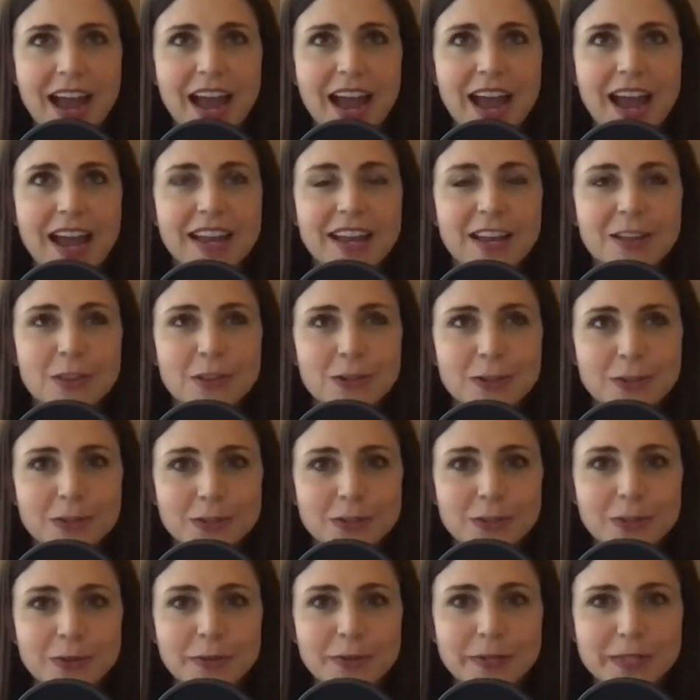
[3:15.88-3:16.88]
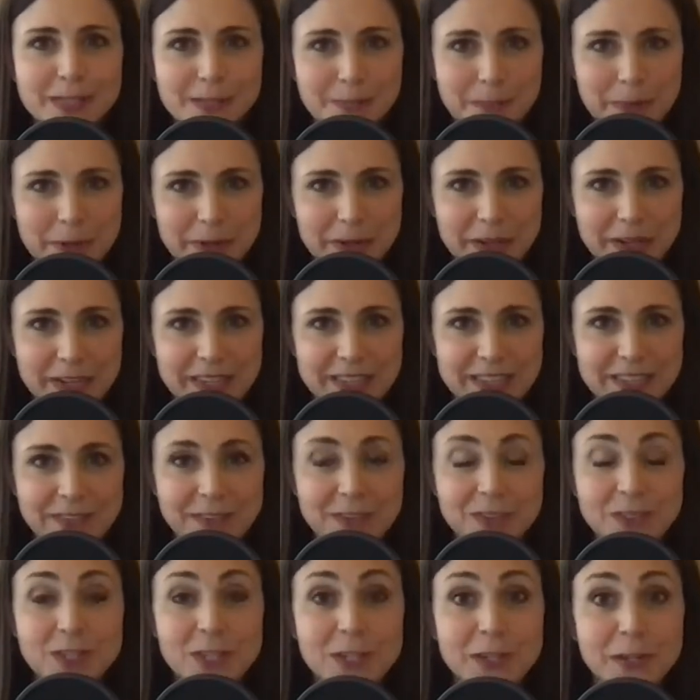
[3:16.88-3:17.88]
And I learned through experience
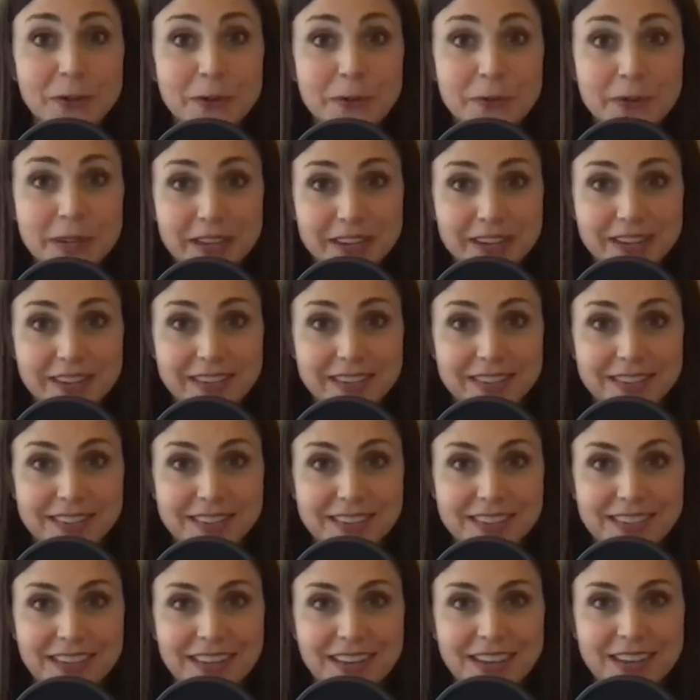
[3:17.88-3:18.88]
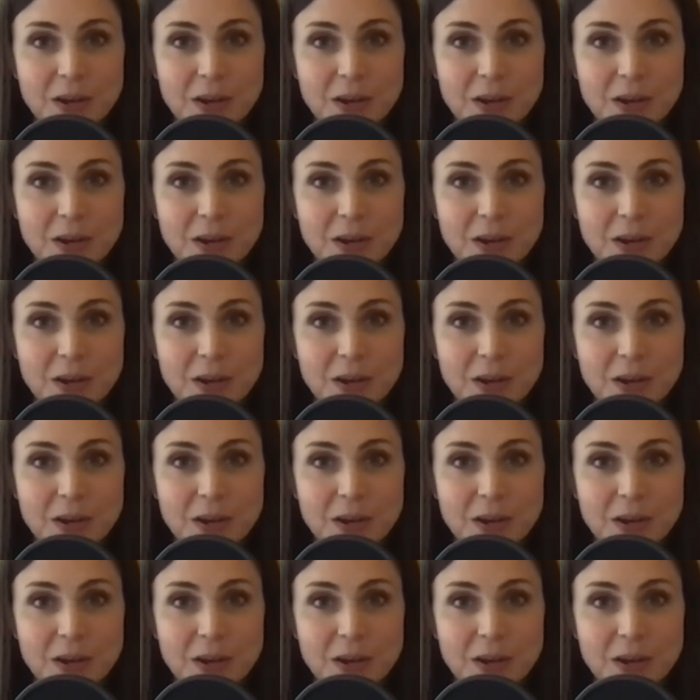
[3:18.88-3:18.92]
for two years